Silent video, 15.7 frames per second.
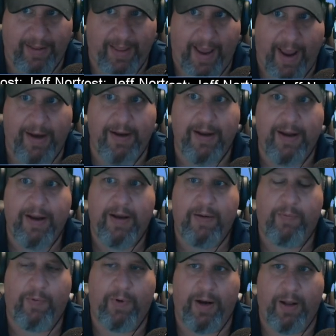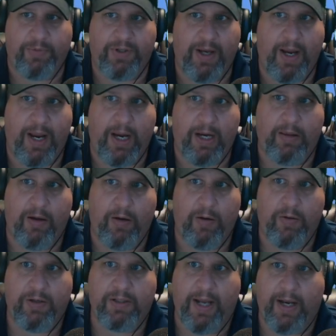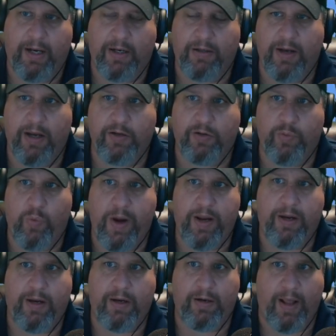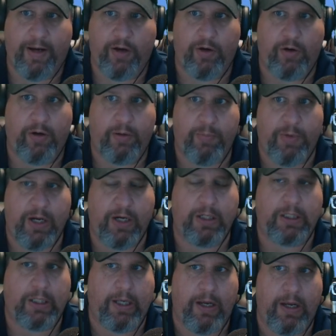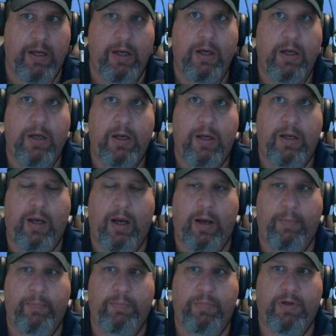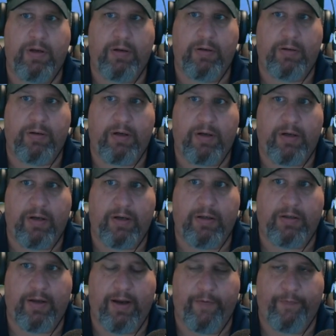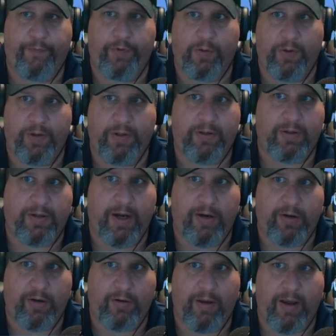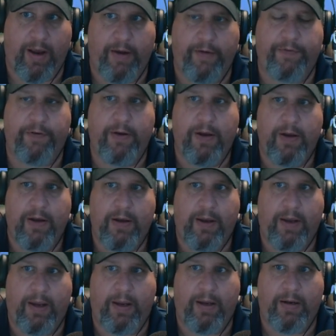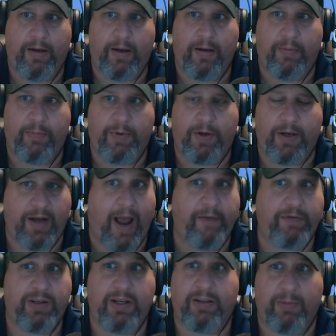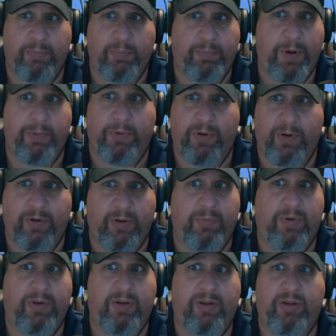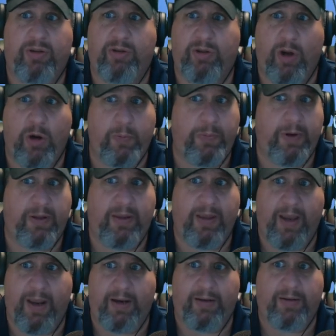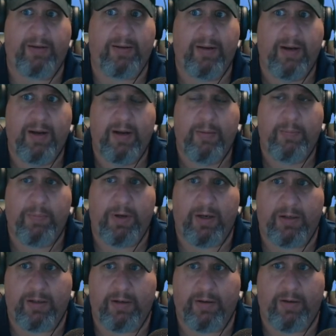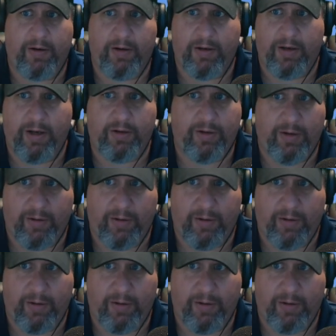that. What I'm saying though, is that it does weaken like your immunity, to his influences on your life. And, because I've seen some people do some stupid things because of their addiction